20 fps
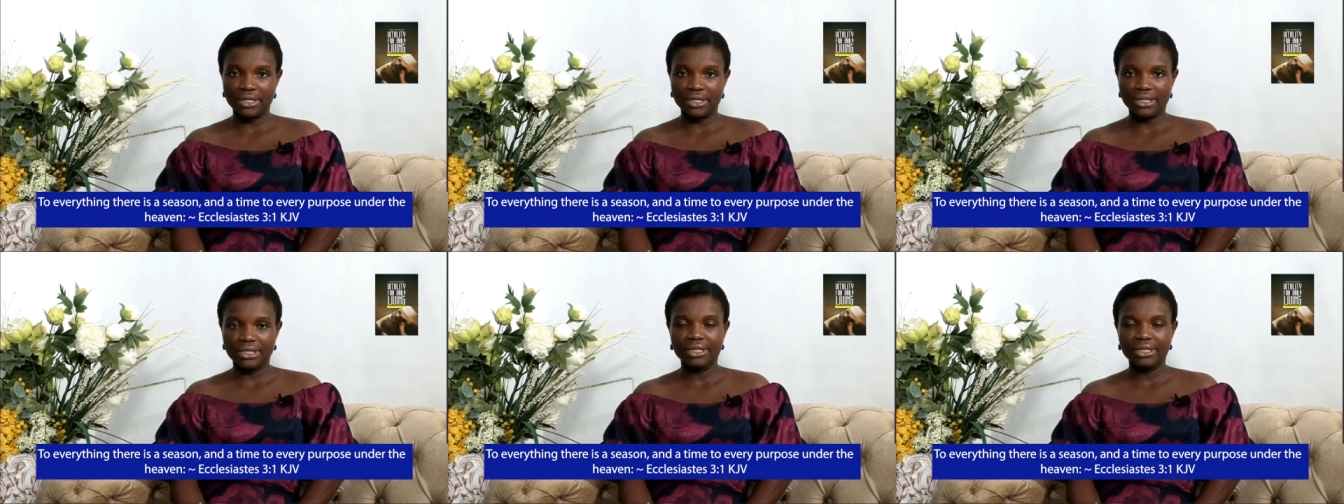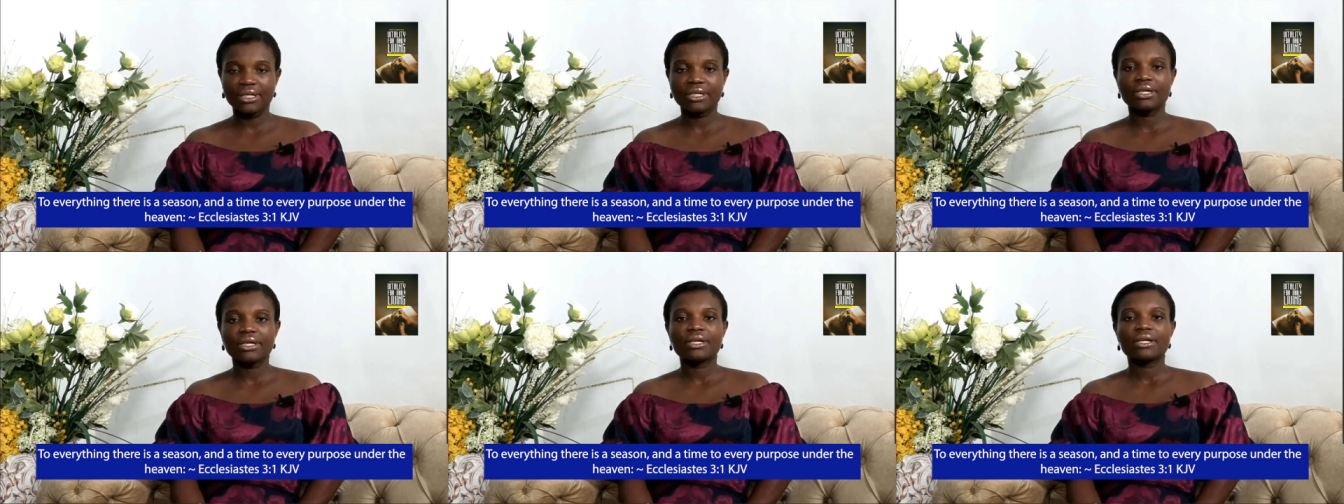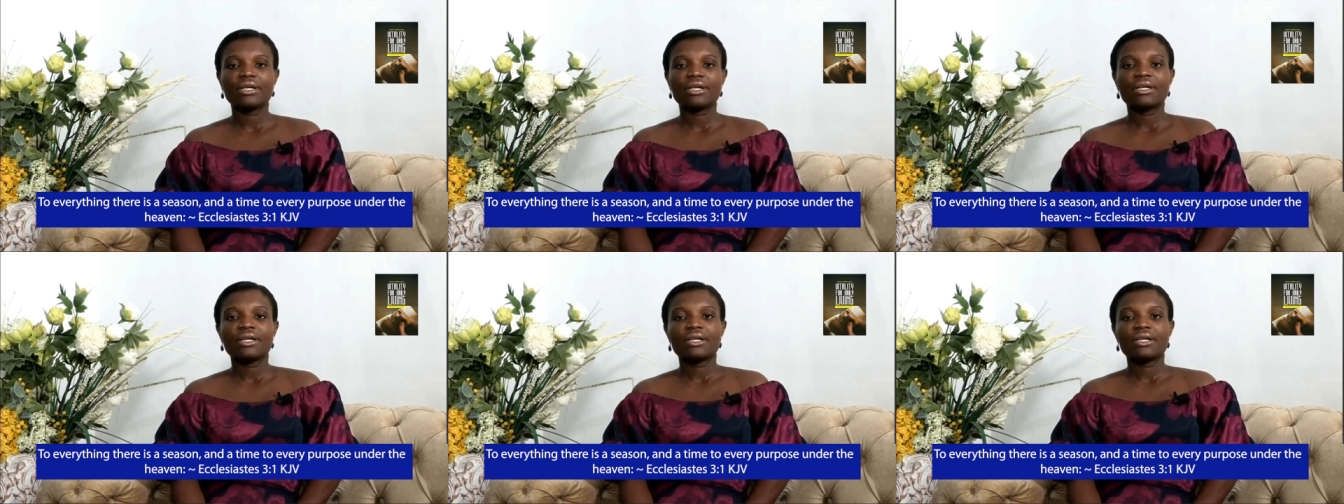heaven.
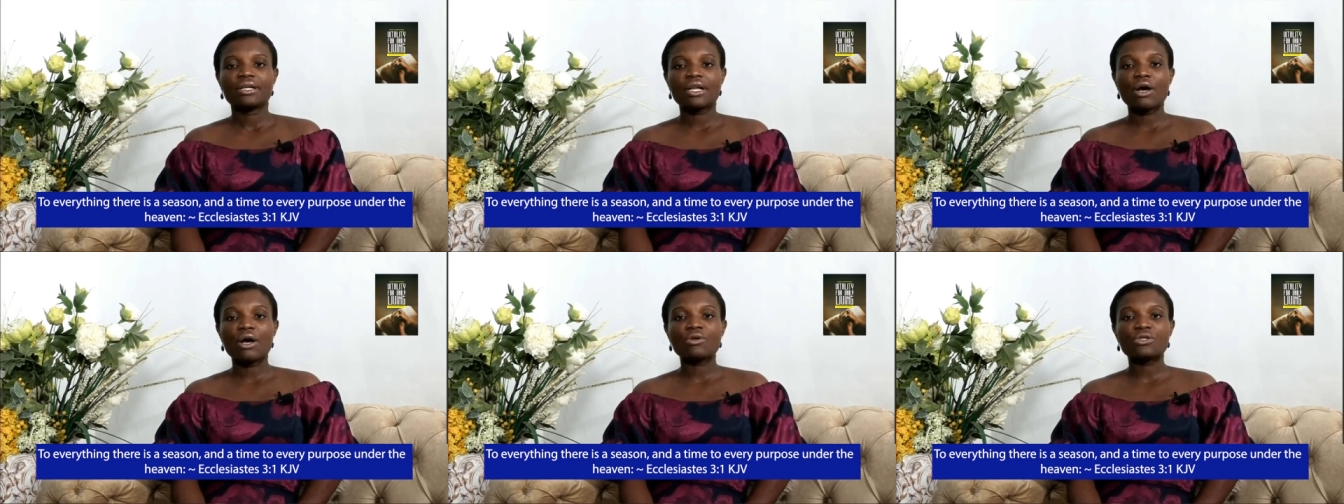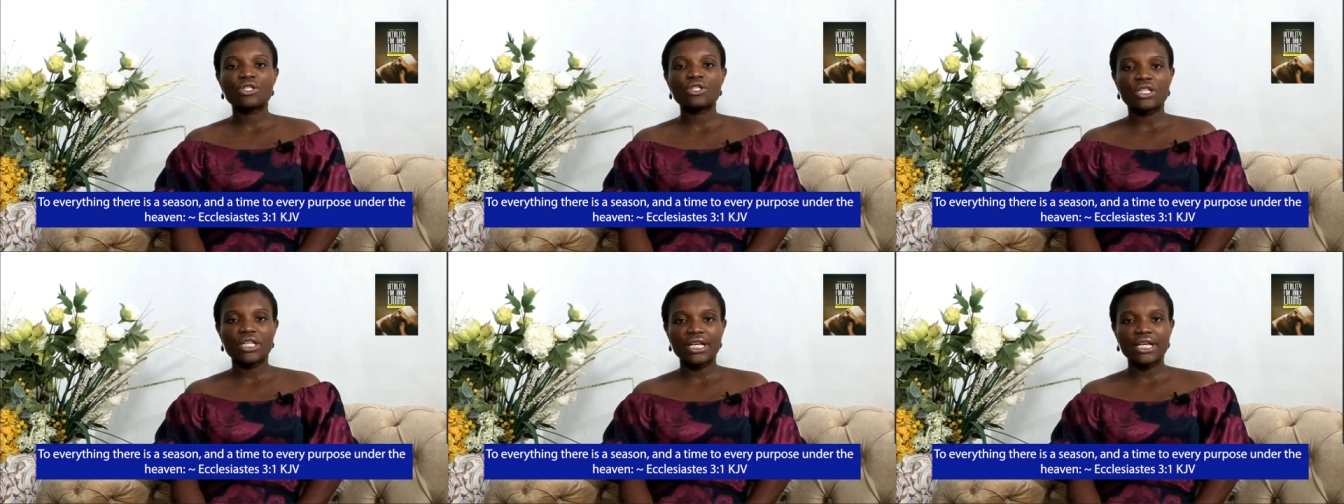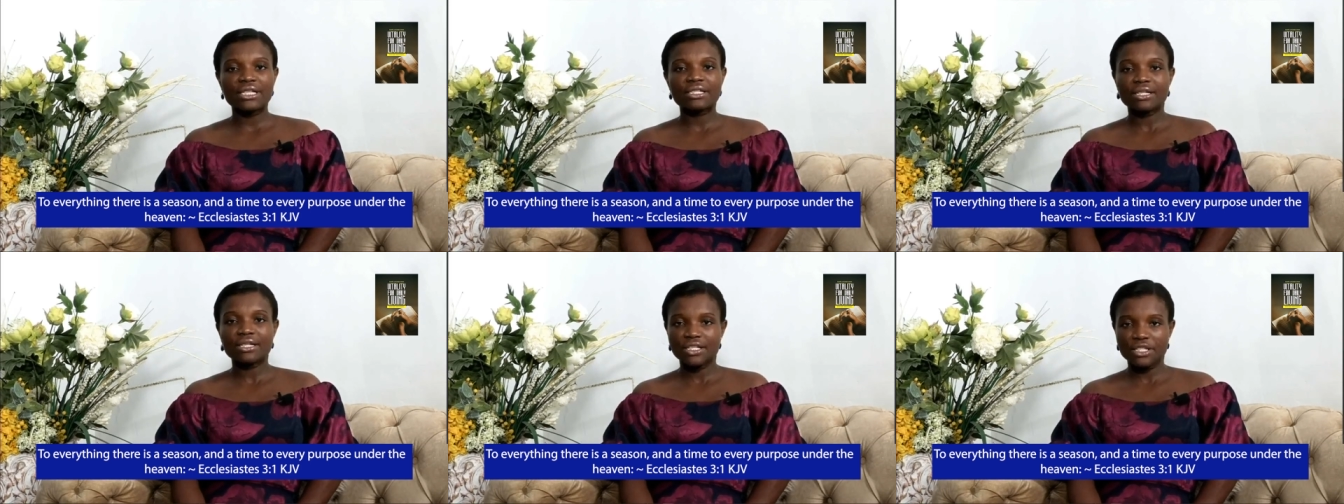Now,
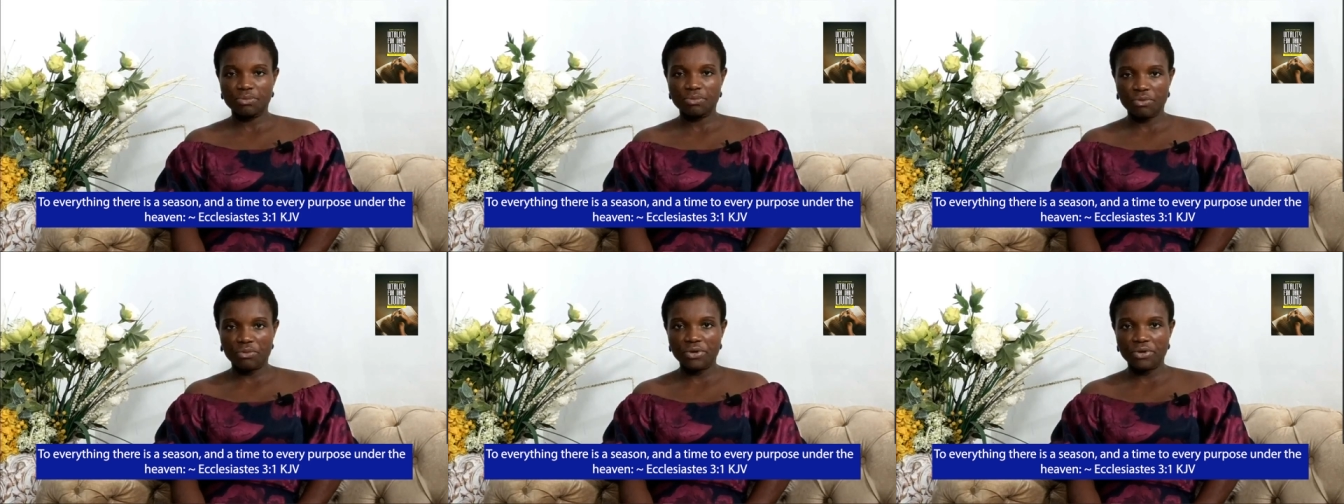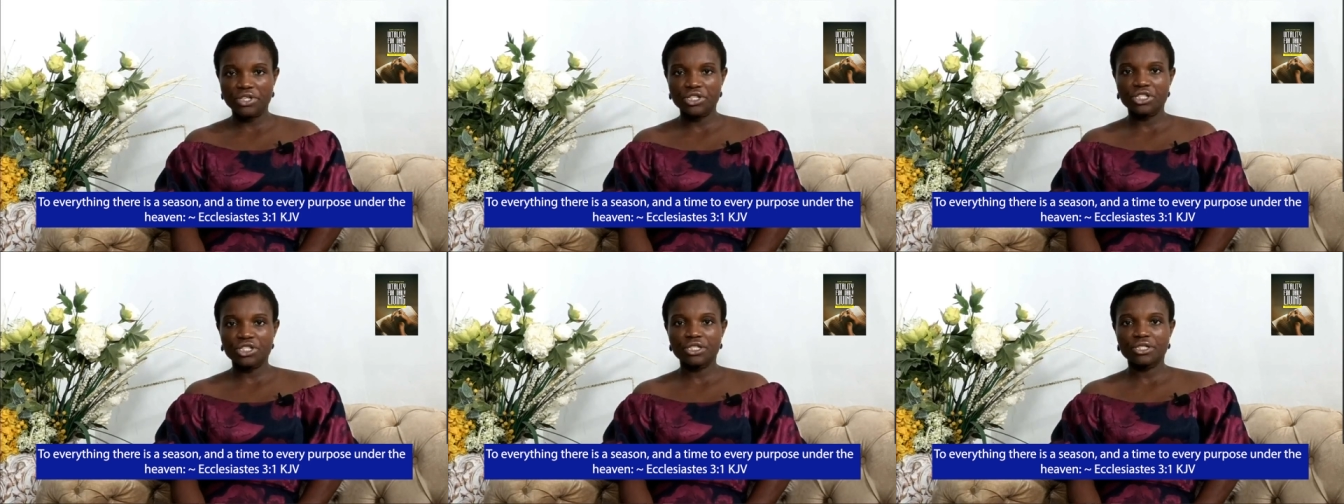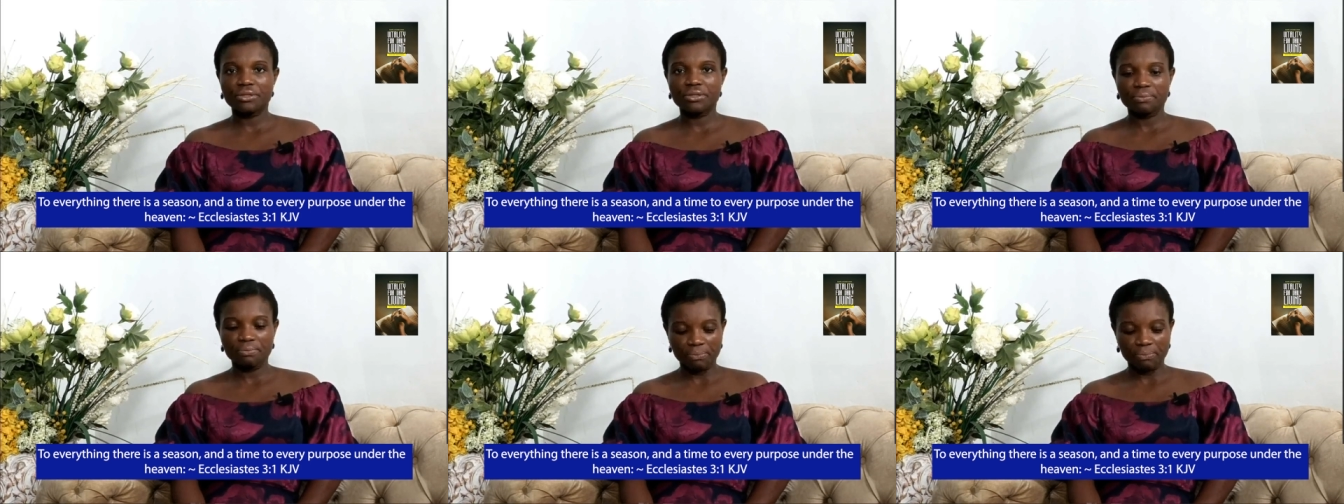today's
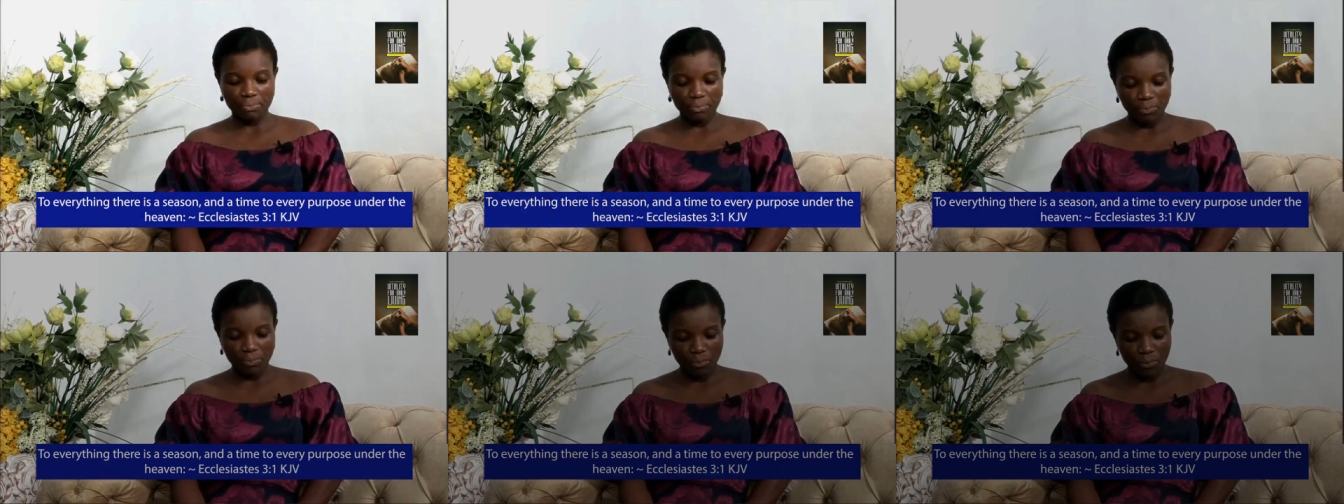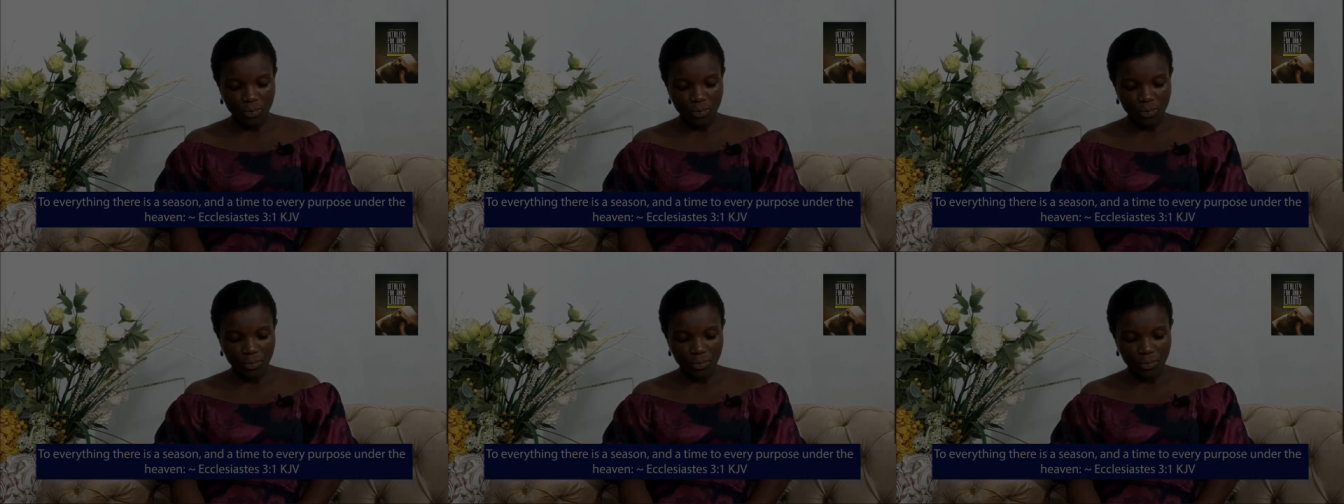inspiration.